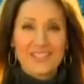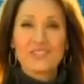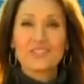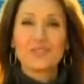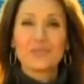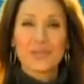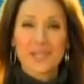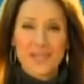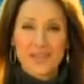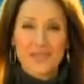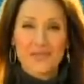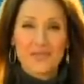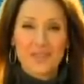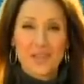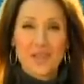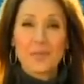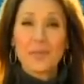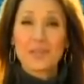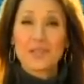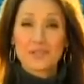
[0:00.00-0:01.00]
Shooting of the
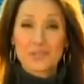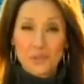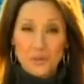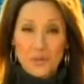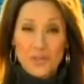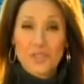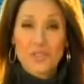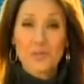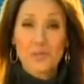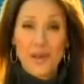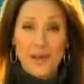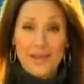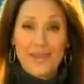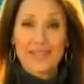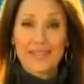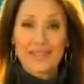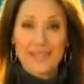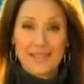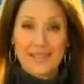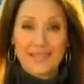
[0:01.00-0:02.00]
film, endorsed by
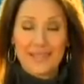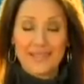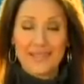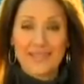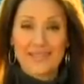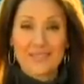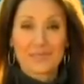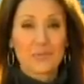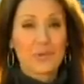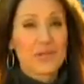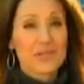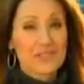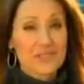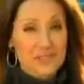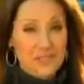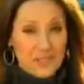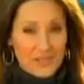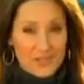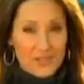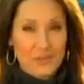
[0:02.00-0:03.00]
the Yankees, will
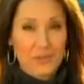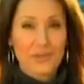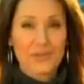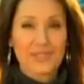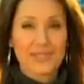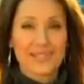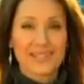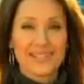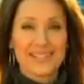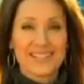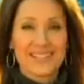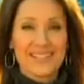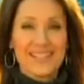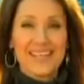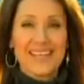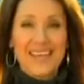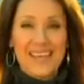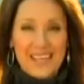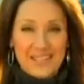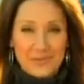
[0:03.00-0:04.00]
start shortly,
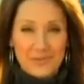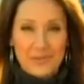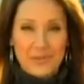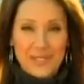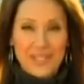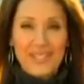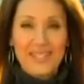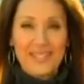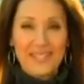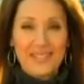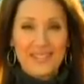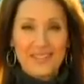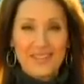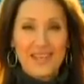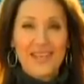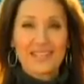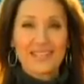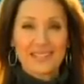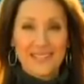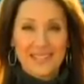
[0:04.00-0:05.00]
and we here
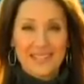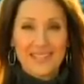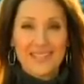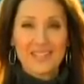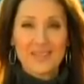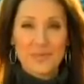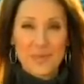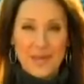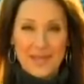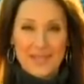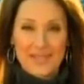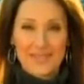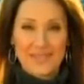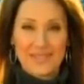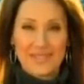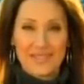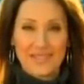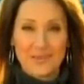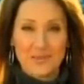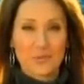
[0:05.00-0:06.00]
at Yankees
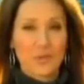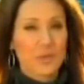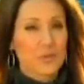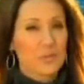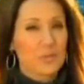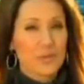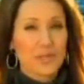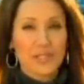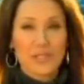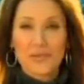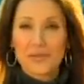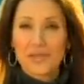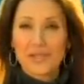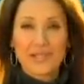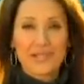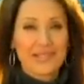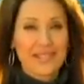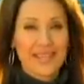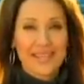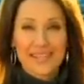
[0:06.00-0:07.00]
Magazine will bring you the
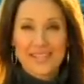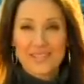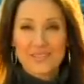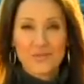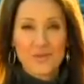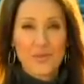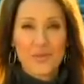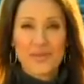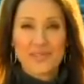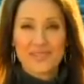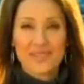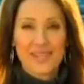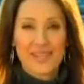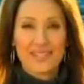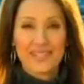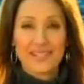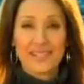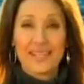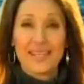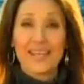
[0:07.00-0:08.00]
latest from the
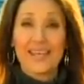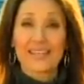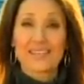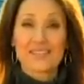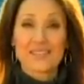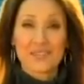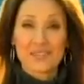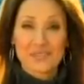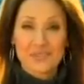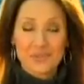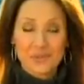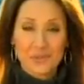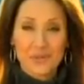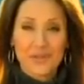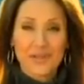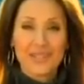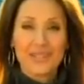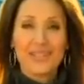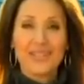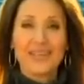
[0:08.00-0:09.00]
set as the
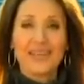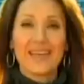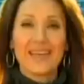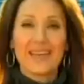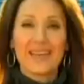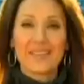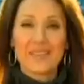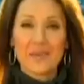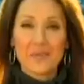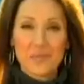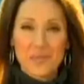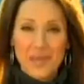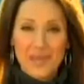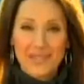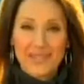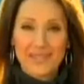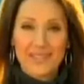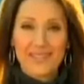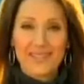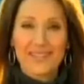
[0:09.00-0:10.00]
story and the
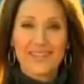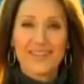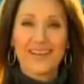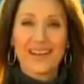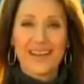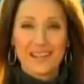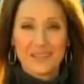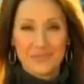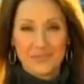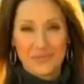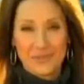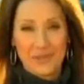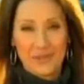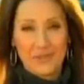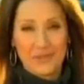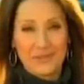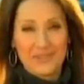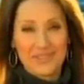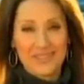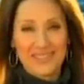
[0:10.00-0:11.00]
making
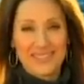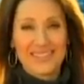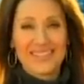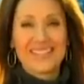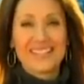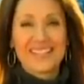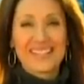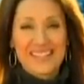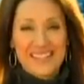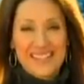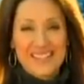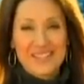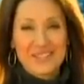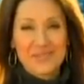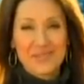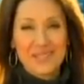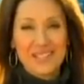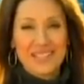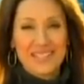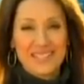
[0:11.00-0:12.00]
unfold. This
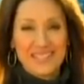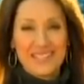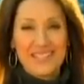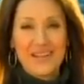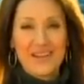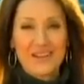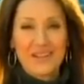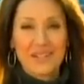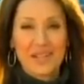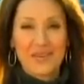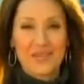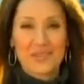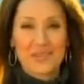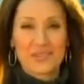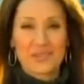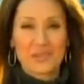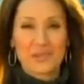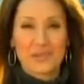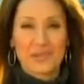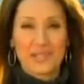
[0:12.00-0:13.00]
week in our cover
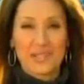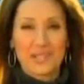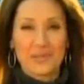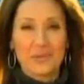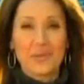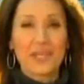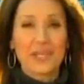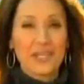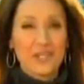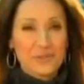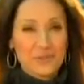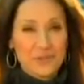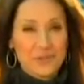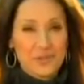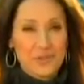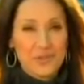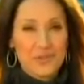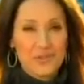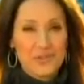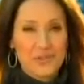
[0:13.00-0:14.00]
story, we
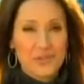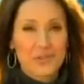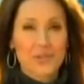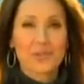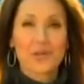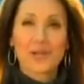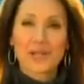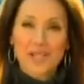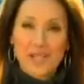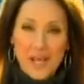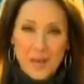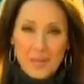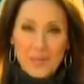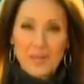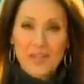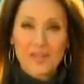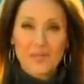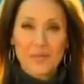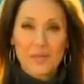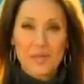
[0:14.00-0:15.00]
introduce you to a
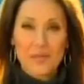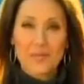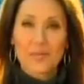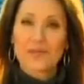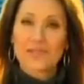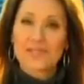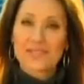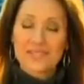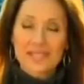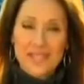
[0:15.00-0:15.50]
couple of people